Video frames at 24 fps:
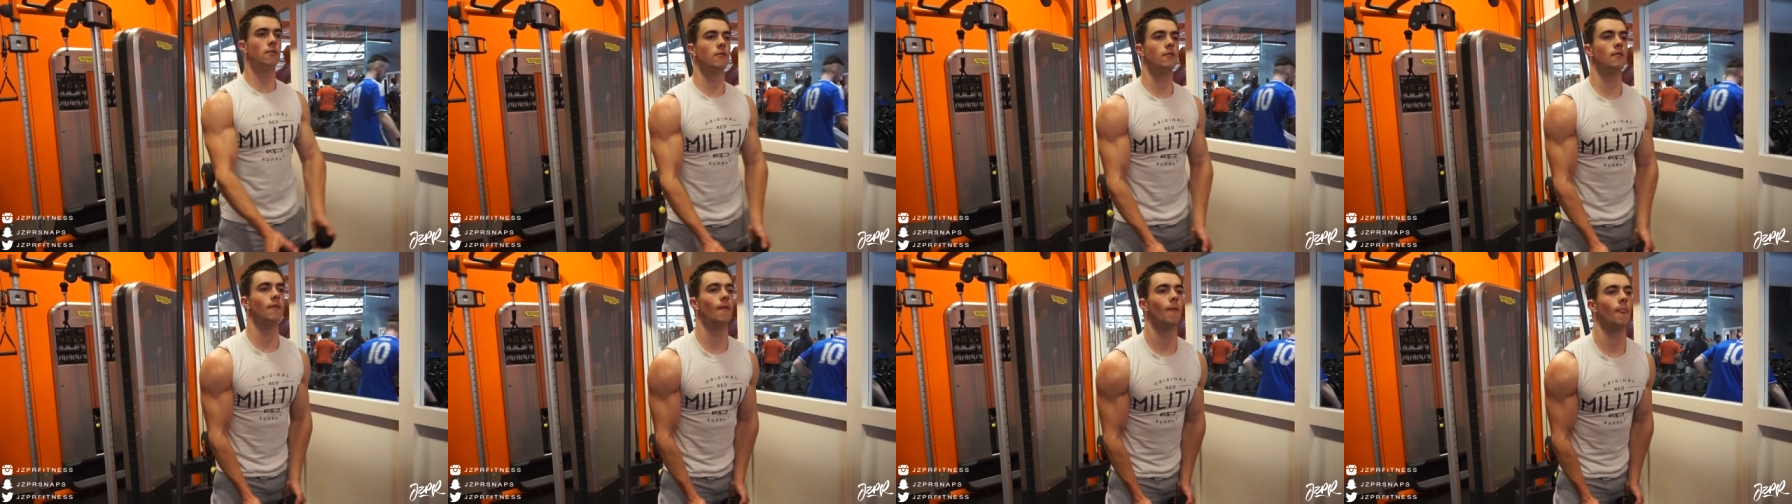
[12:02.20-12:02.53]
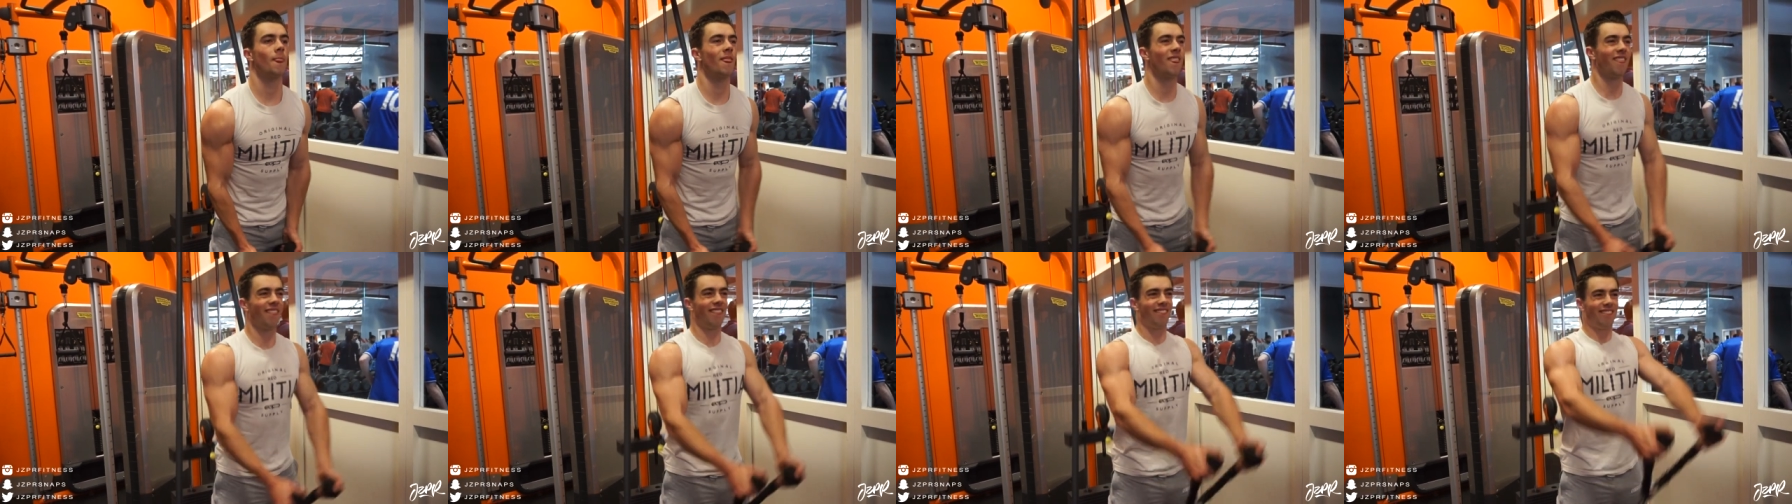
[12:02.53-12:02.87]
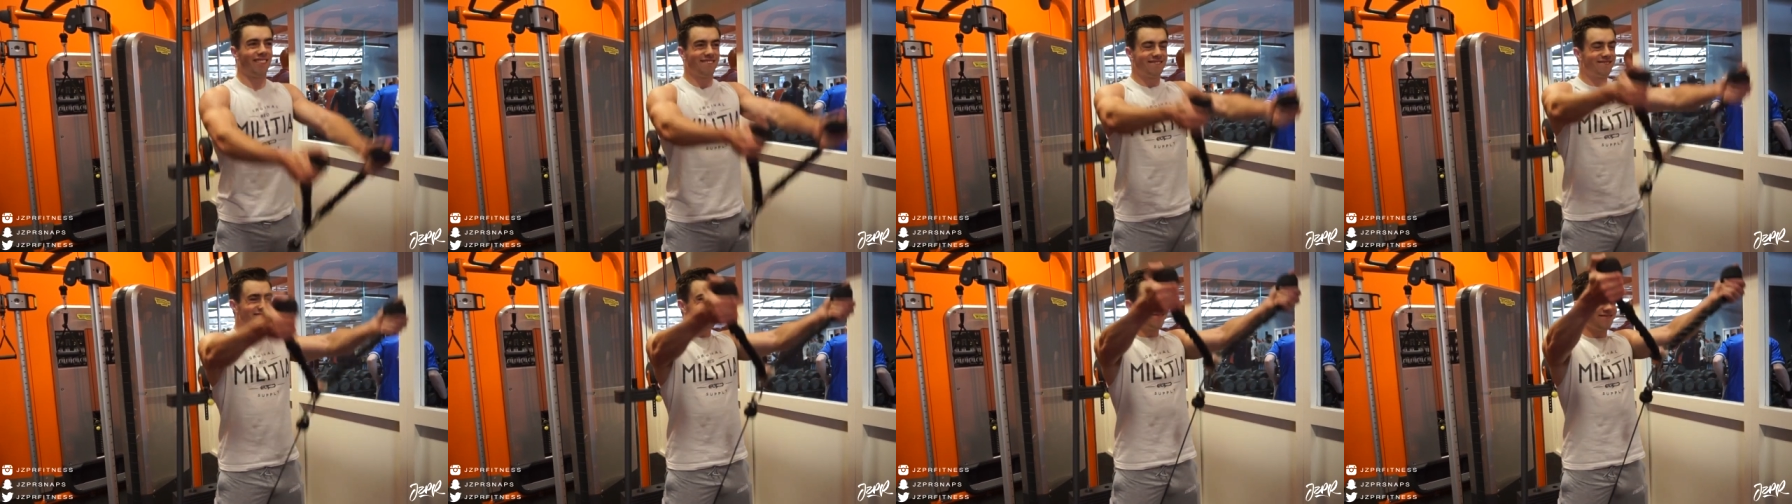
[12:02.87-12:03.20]
uh, little
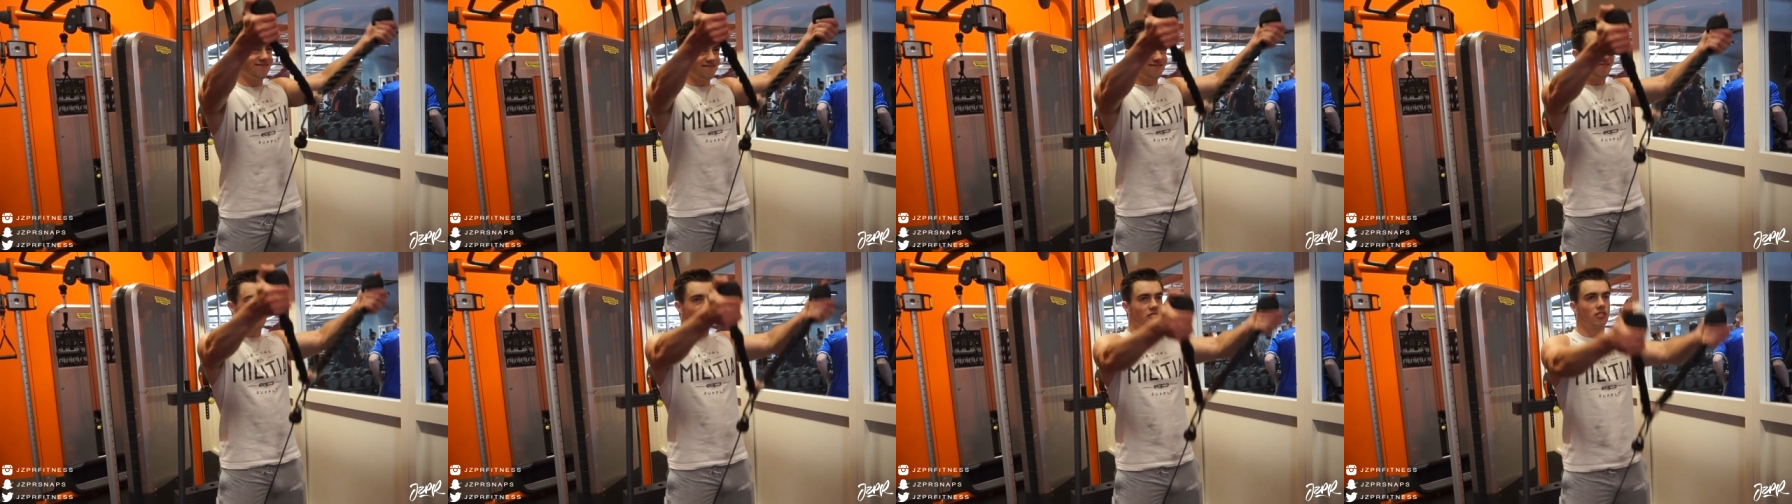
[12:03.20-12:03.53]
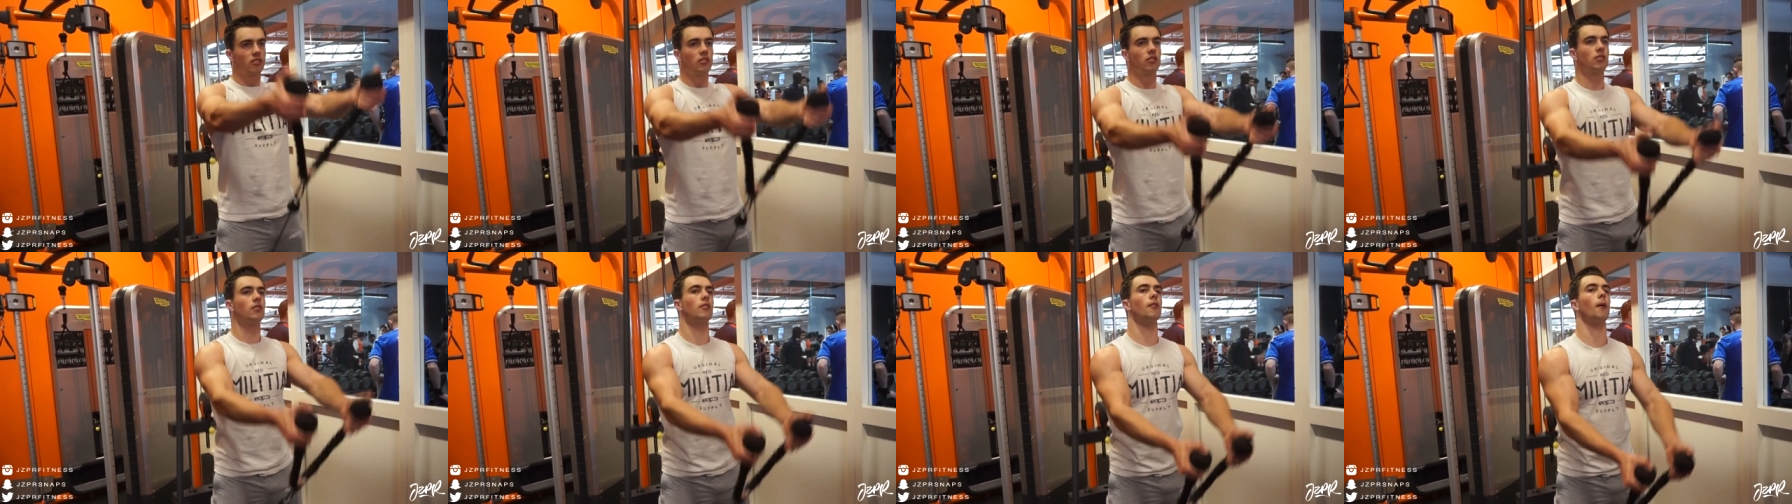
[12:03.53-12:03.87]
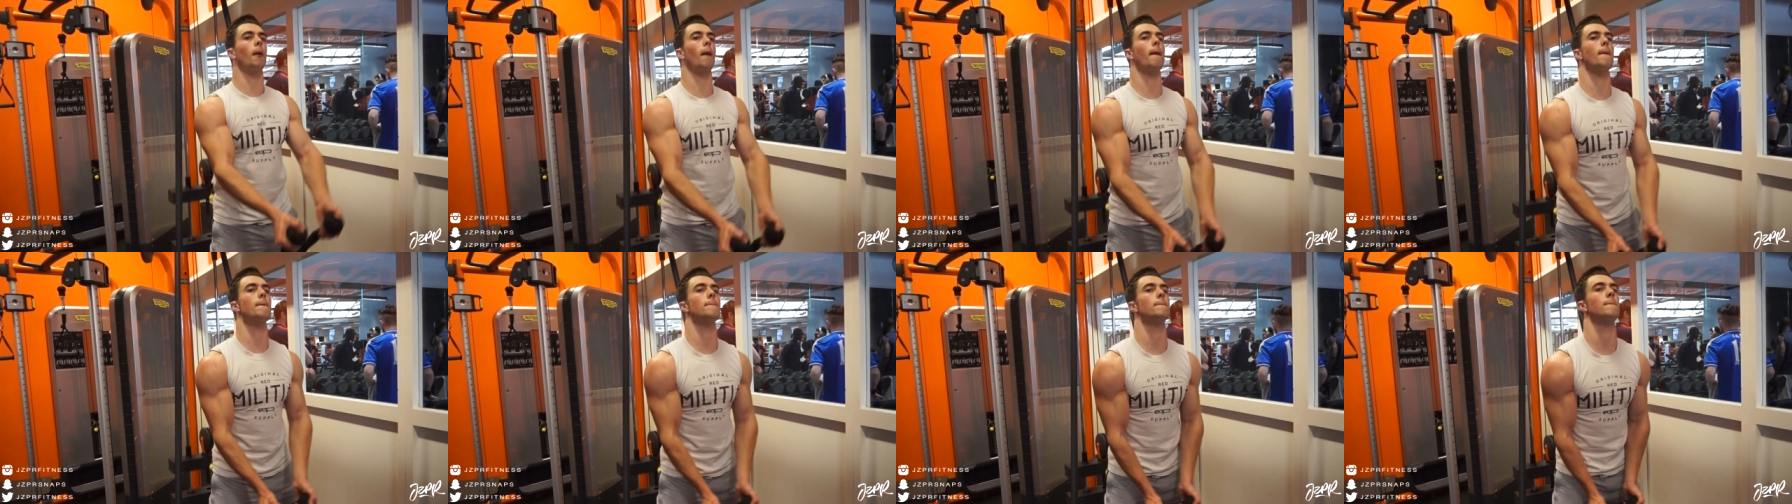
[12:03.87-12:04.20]
balls
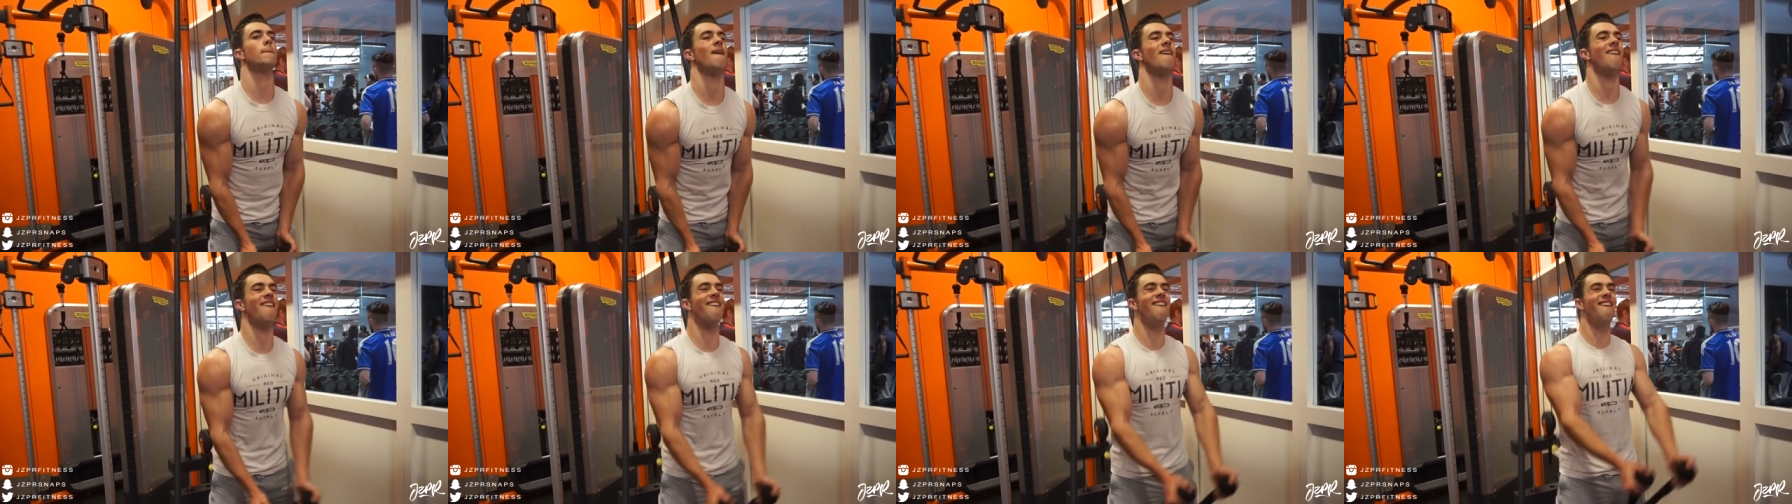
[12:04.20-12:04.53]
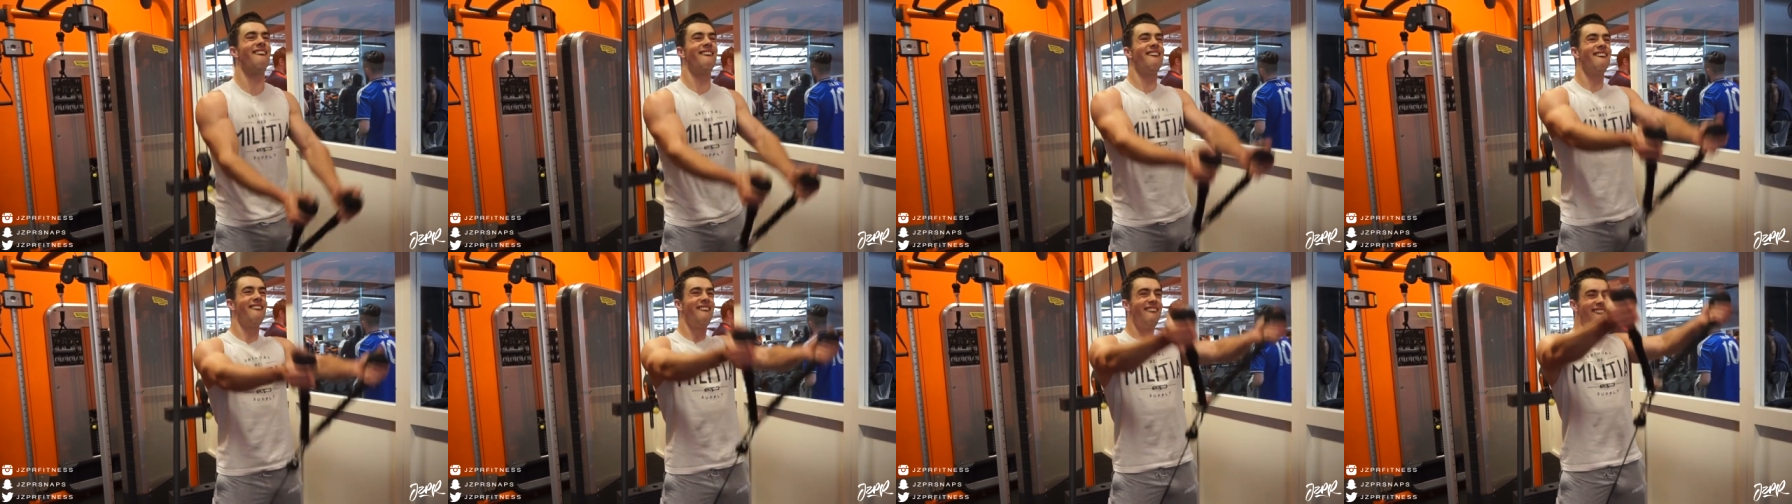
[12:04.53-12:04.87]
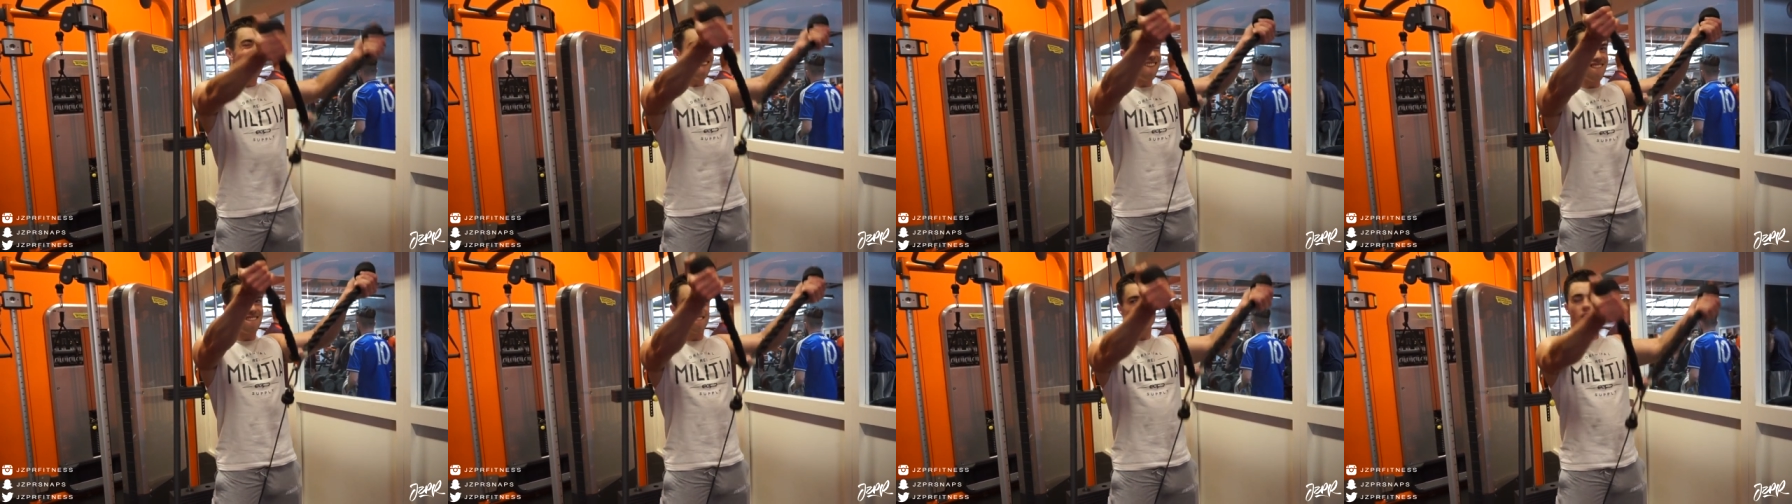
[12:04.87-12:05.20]
at the end of the
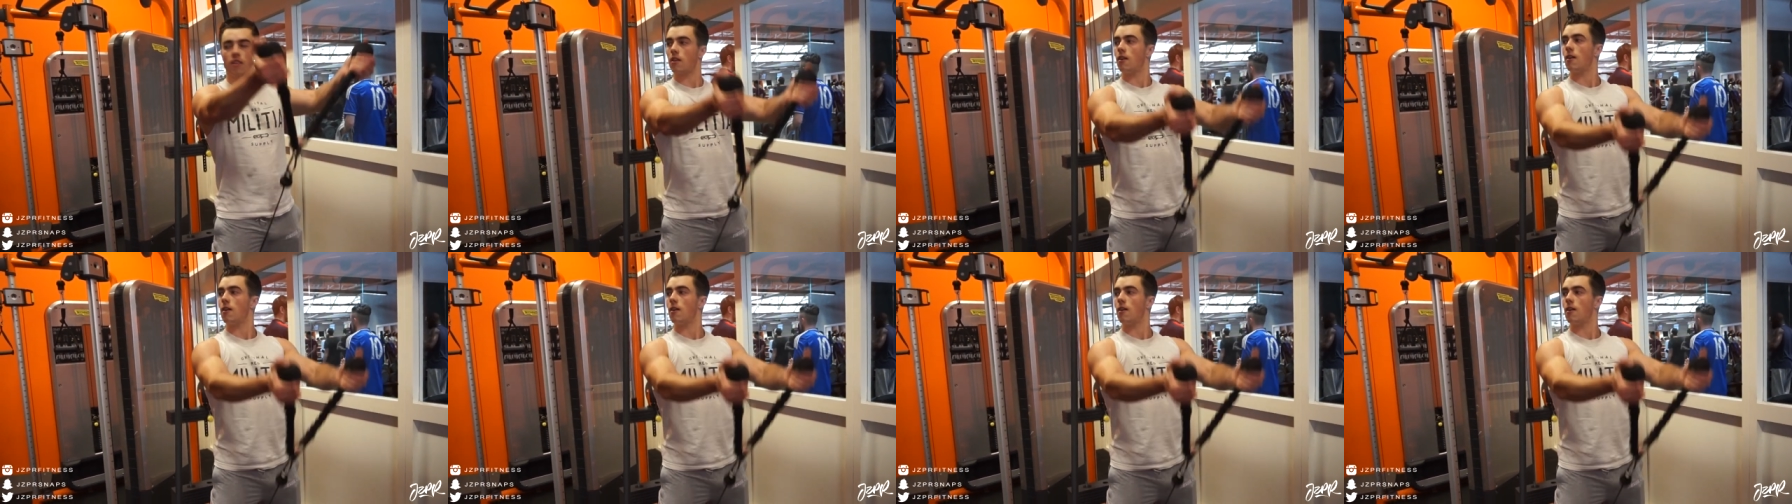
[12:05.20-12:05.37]
rope.